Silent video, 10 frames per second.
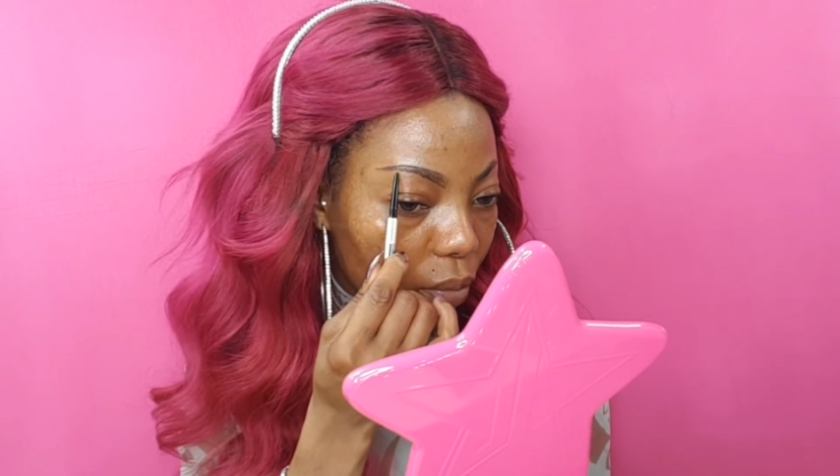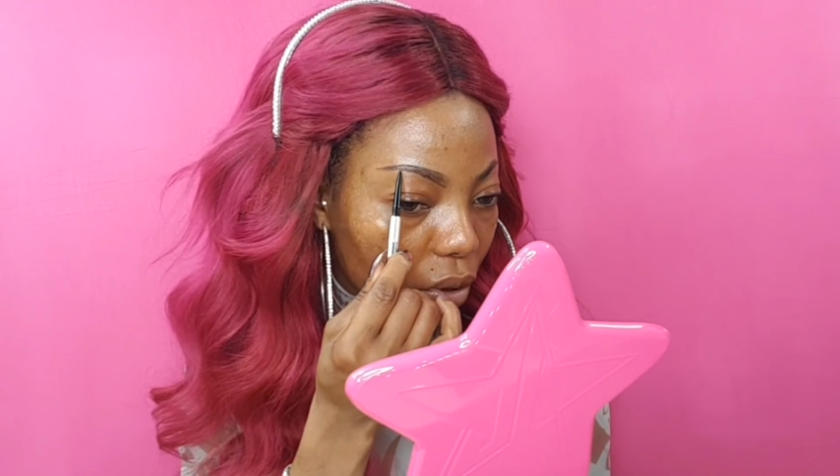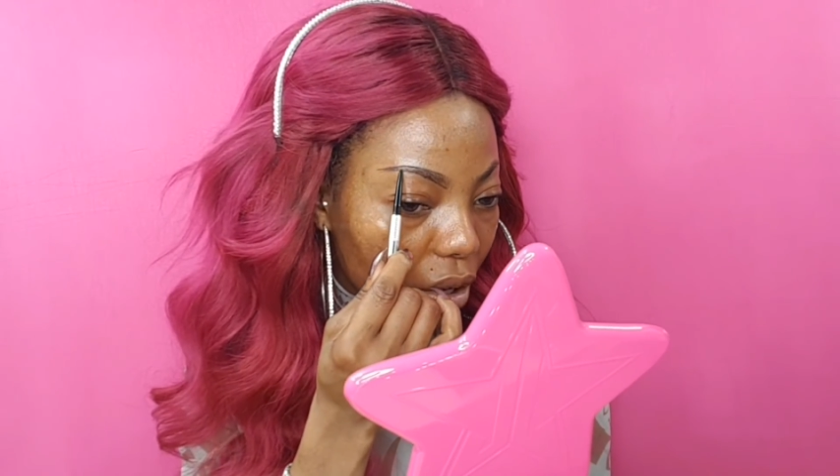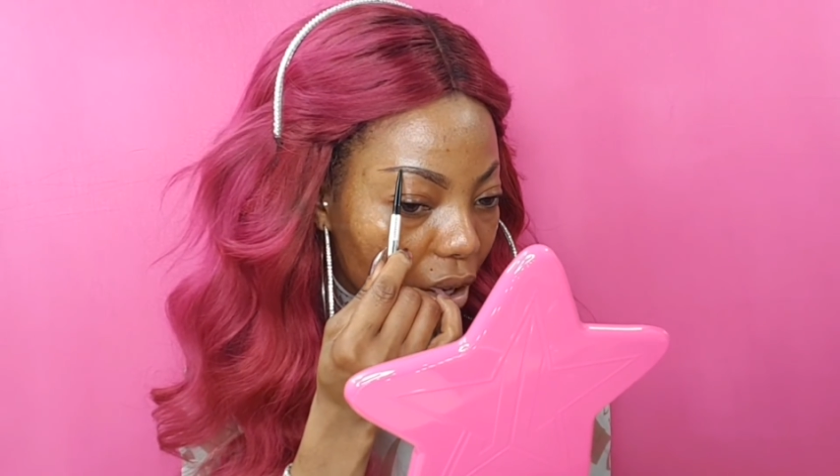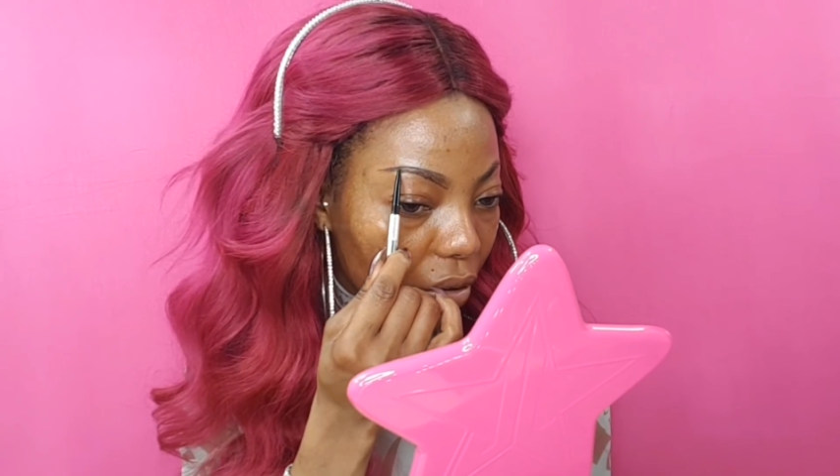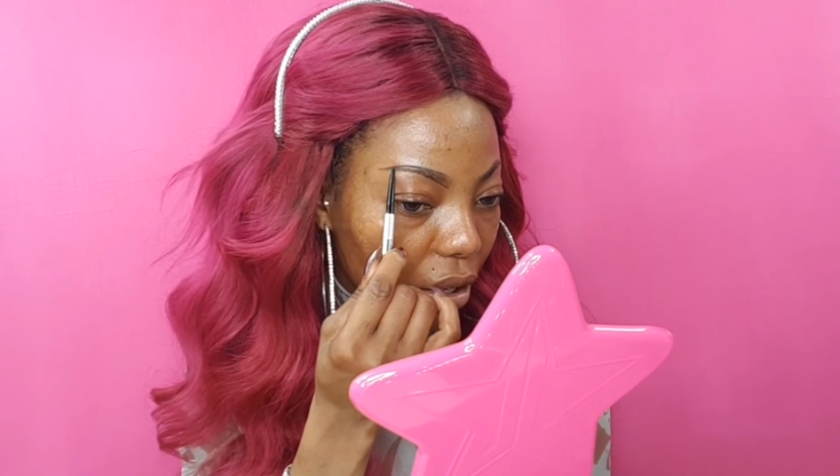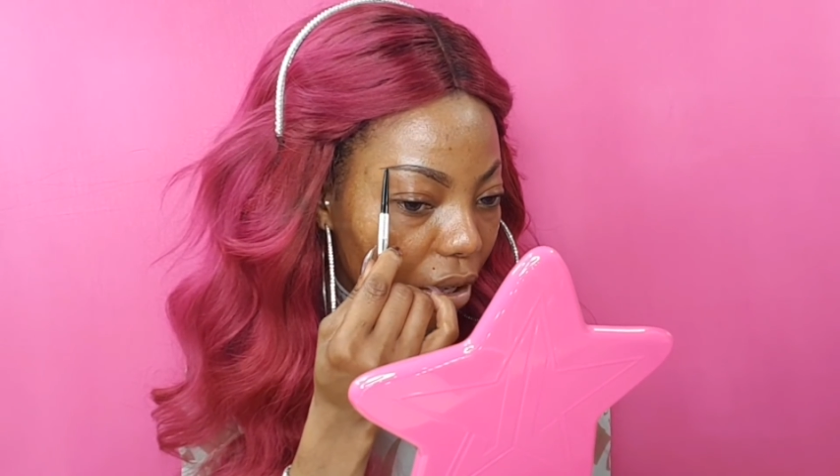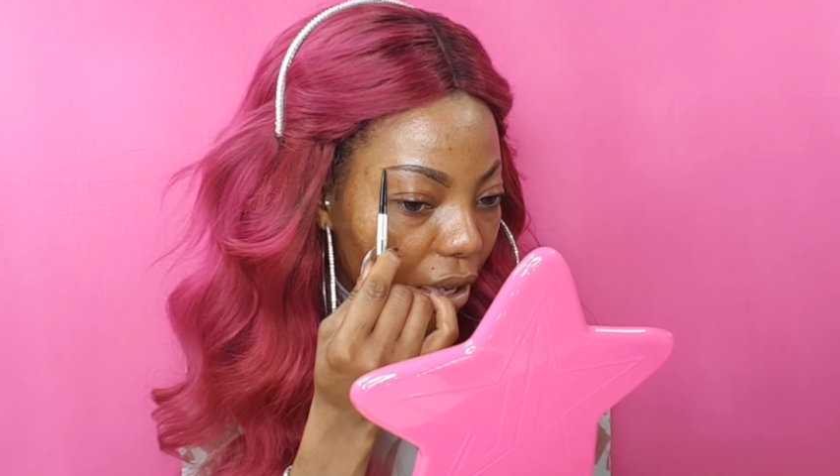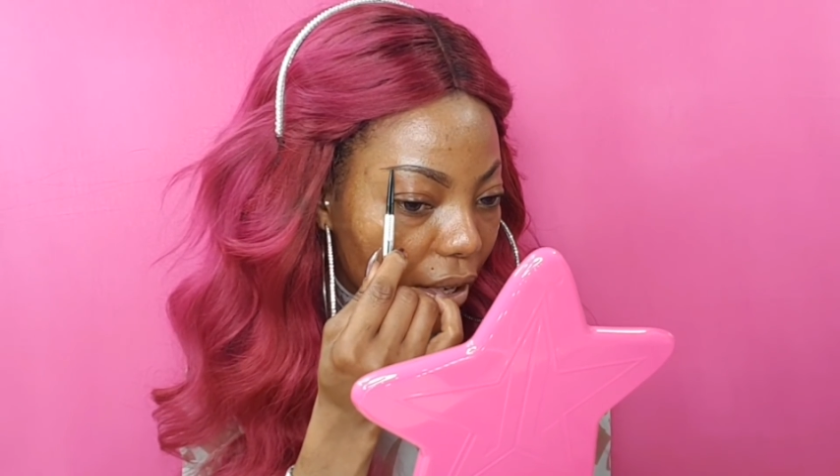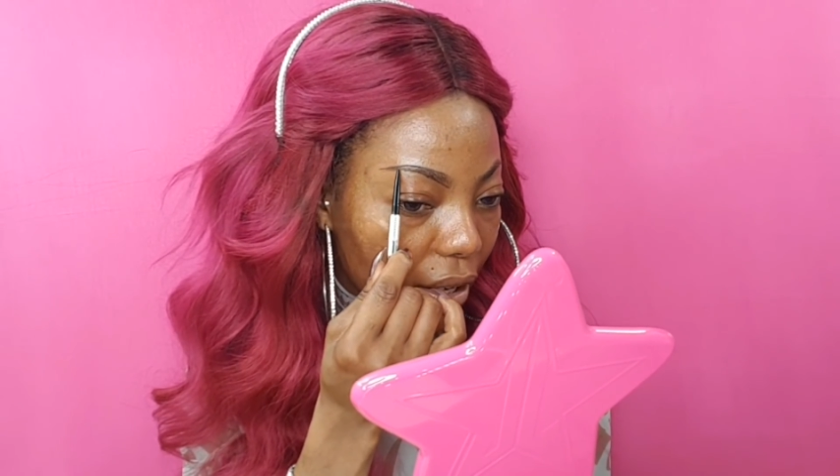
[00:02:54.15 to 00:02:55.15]
because I
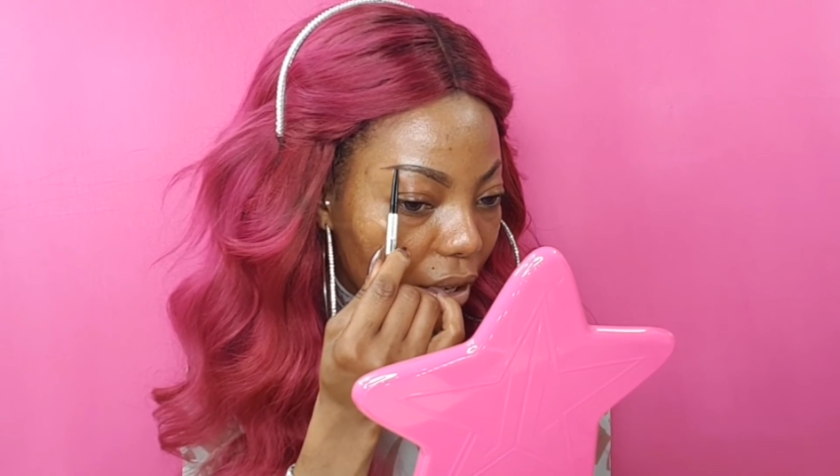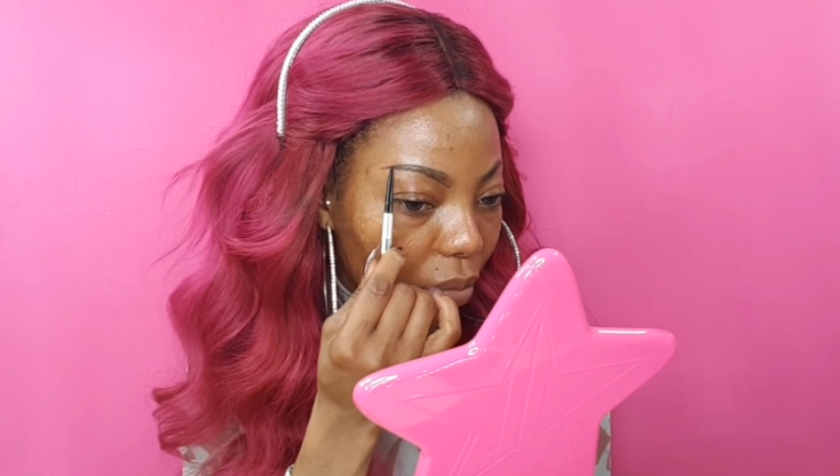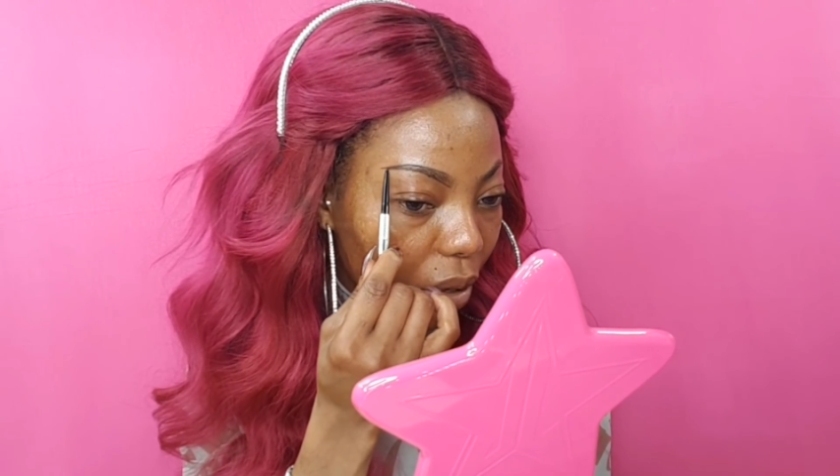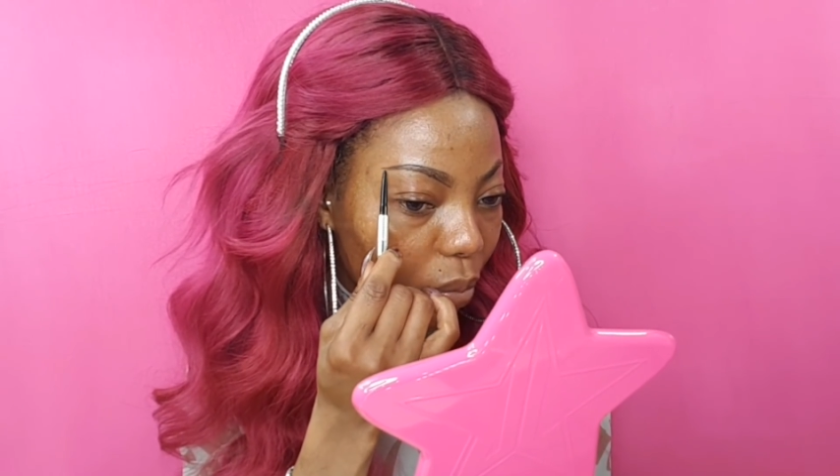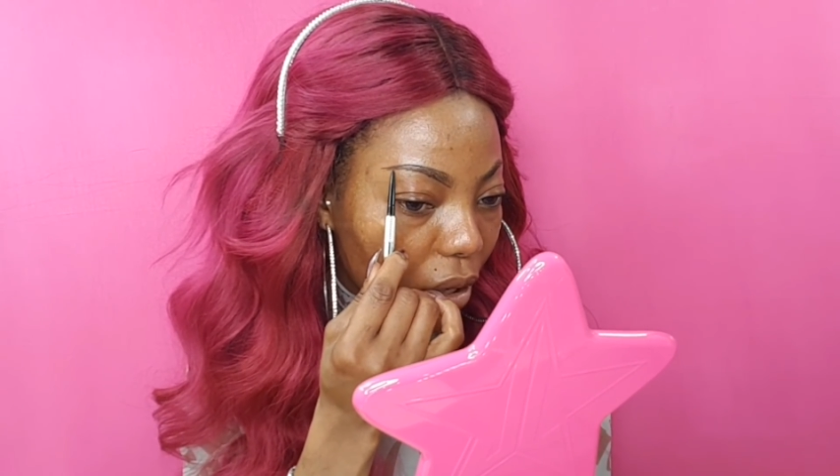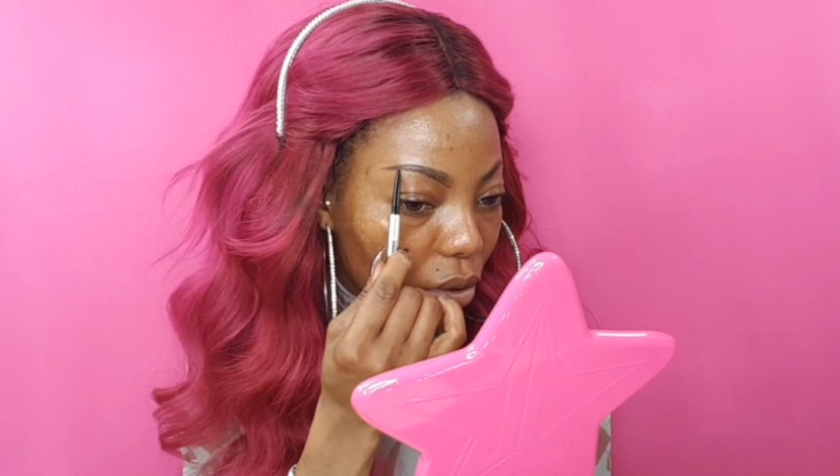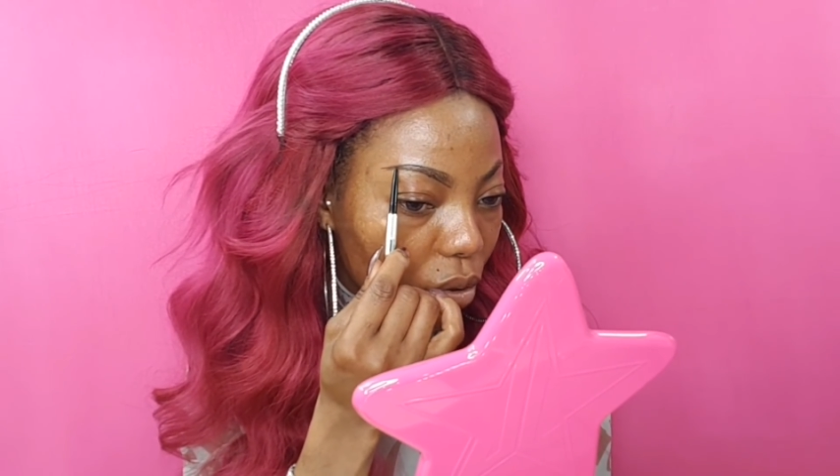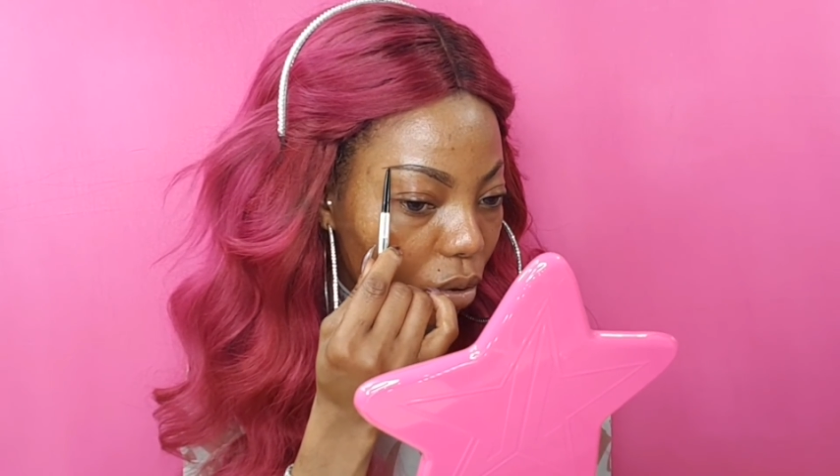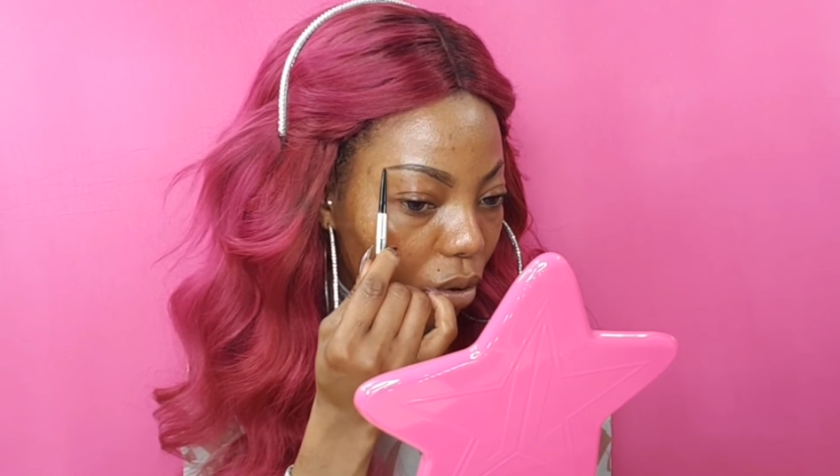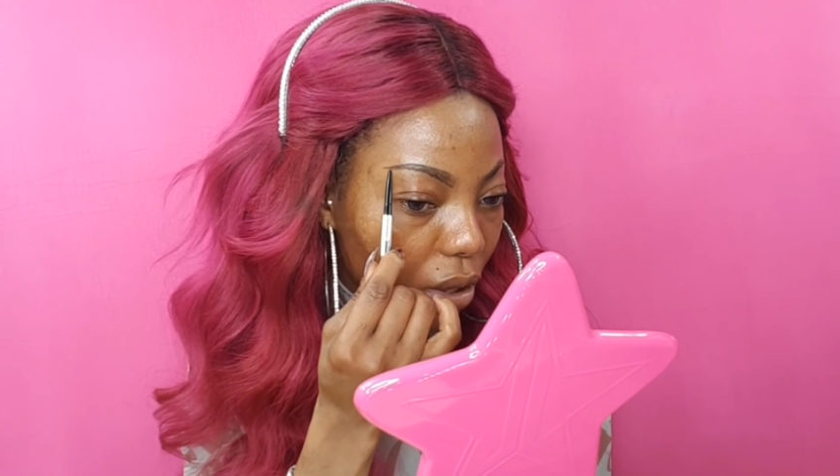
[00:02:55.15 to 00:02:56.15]
really like my brow
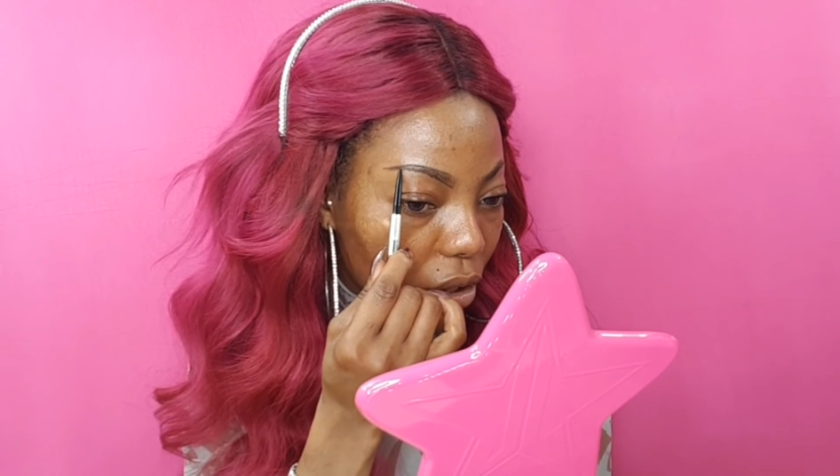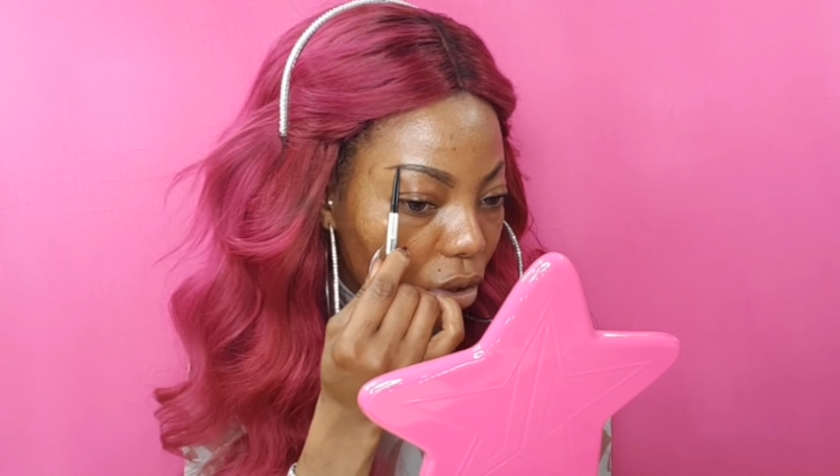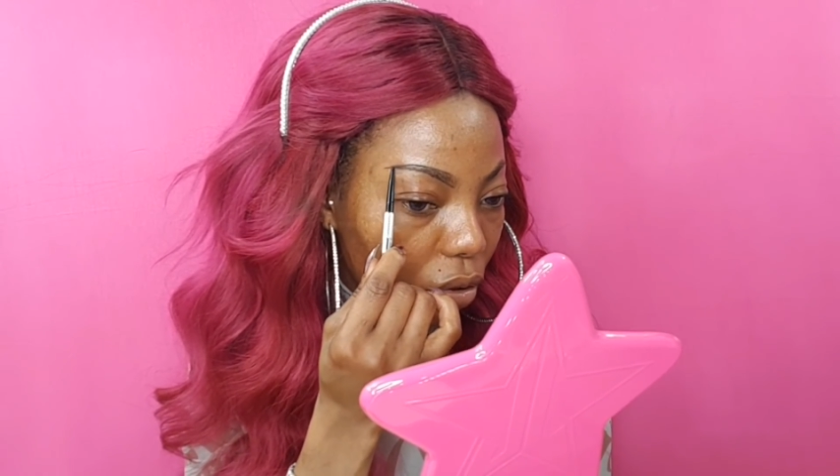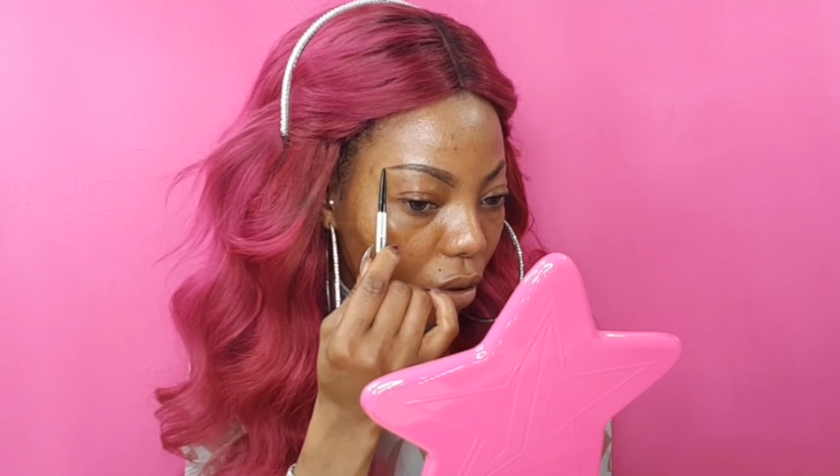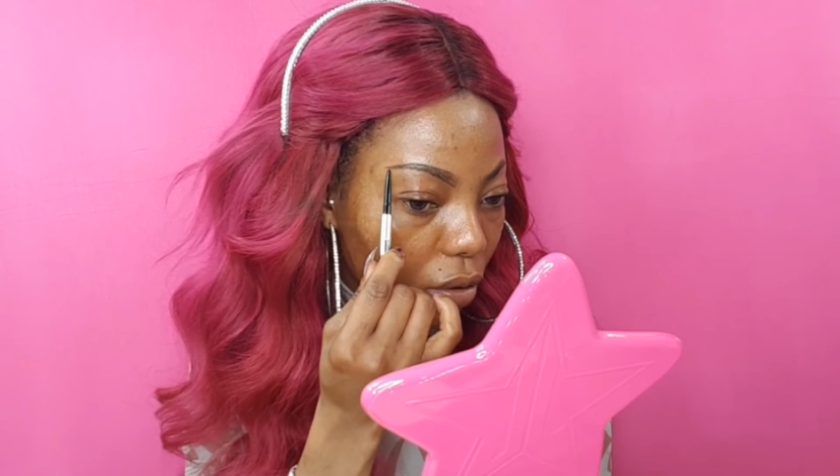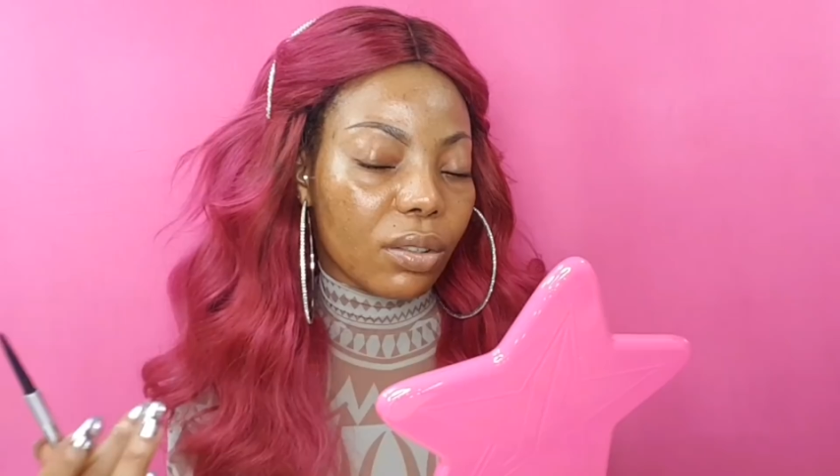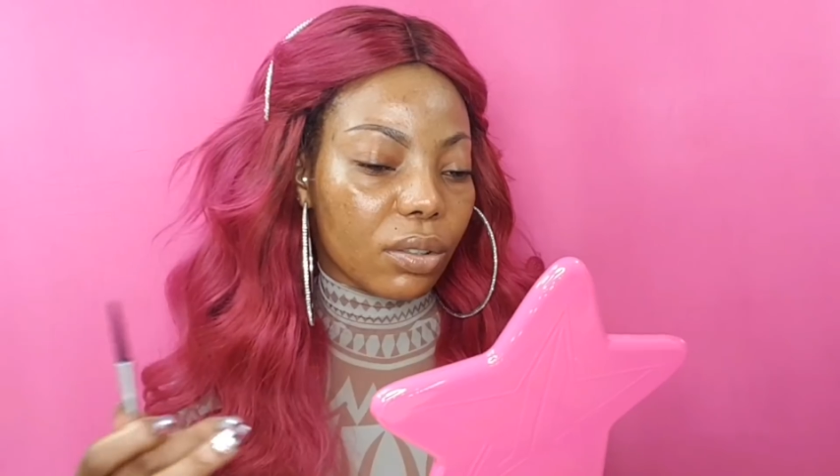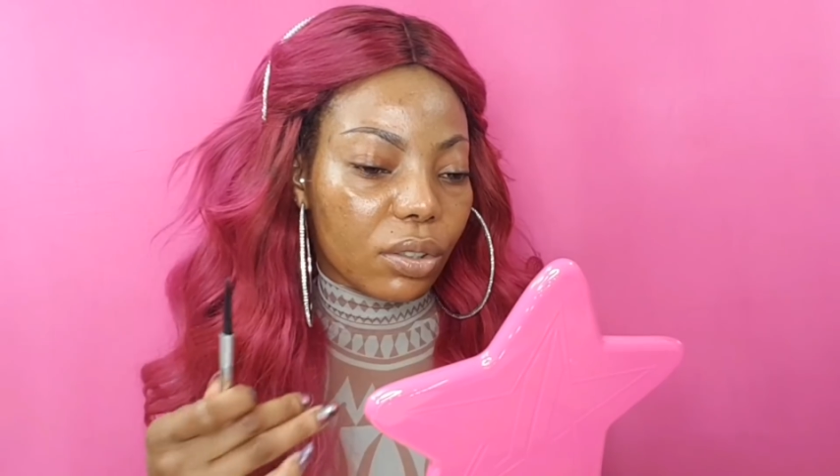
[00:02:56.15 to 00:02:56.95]
to look natural.